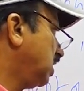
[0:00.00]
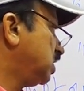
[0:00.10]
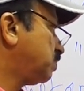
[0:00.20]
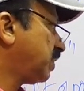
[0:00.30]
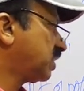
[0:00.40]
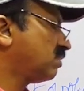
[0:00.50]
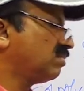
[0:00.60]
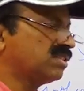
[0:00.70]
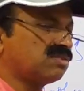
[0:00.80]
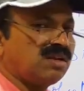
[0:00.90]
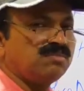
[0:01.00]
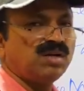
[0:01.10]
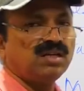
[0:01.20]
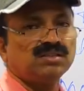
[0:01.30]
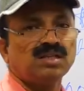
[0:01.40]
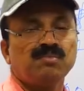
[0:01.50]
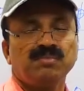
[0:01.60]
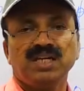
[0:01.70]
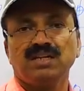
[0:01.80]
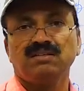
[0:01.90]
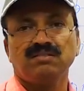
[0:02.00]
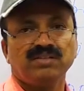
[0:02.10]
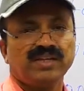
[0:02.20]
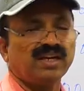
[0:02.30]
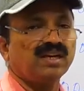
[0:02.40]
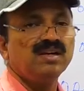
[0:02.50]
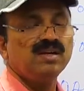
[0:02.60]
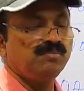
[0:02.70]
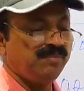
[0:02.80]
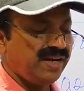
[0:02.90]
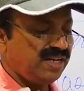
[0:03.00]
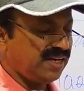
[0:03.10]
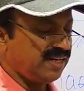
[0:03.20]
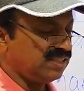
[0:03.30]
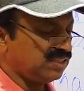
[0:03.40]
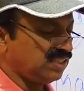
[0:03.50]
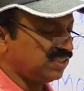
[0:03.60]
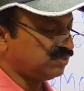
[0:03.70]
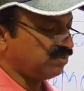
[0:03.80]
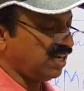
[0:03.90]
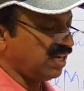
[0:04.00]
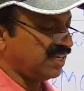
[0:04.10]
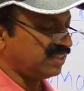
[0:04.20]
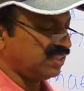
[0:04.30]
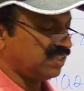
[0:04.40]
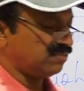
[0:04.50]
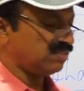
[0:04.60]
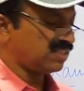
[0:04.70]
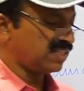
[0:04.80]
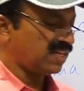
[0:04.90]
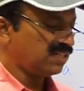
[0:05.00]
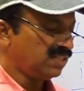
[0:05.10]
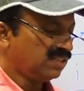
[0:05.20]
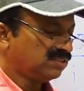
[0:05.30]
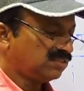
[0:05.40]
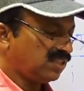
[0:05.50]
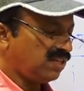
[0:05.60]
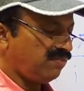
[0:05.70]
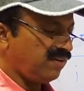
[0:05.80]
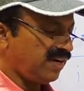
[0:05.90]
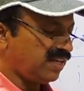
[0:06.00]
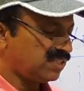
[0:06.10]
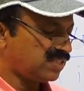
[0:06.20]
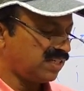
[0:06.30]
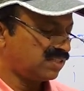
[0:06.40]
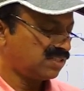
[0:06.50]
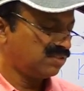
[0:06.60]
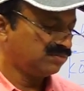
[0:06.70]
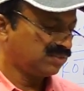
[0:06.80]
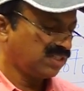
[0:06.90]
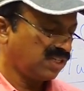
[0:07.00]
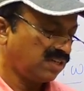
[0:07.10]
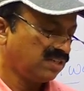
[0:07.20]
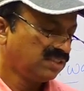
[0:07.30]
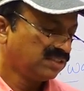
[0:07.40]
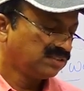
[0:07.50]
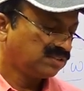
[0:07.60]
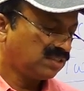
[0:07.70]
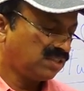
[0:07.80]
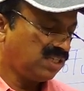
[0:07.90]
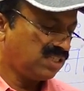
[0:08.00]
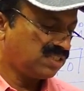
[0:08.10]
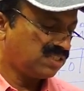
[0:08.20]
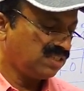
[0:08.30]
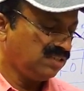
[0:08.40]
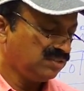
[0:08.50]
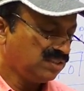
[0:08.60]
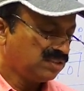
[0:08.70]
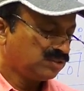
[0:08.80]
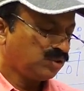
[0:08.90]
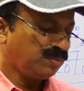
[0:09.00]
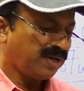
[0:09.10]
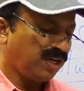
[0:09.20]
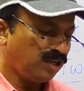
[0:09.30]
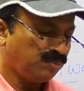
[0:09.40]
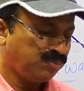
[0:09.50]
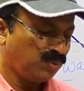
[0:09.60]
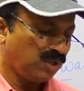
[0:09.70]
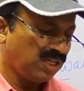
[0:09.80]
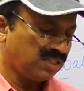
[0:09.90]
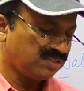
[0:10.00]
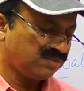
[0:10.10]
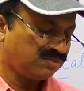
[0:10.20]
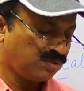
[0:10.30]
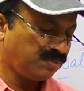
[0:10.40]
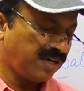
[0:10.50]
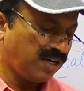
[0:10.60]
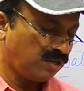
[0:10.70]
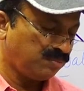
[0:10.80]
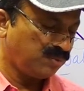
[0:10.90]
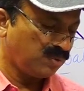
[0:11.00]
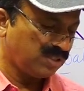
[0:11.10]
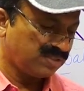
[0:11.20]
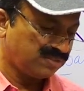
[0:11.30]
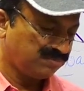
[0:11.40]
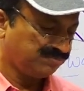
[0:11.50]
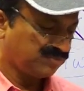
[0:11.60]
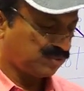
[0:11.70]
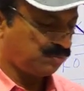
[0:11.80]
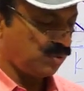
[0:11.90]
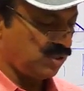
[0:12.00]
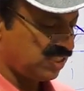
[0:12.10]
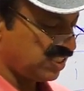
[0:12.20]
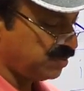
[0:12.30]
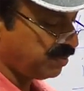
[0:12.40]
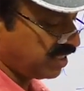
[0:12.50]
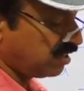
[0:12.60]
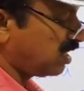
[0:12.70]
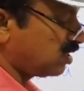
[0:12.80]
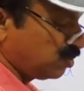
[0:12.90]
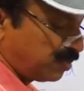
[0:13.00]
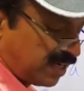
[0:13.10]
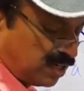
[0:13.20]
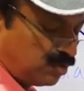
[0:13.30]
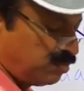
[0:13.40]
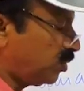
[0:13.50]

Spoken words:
Inspector was called Mahatamin. Okay, maintained the things well, like that it was said. So in every district, okay. So there is a superintendent of police. Superintendent of police. So police inspector or superintendent of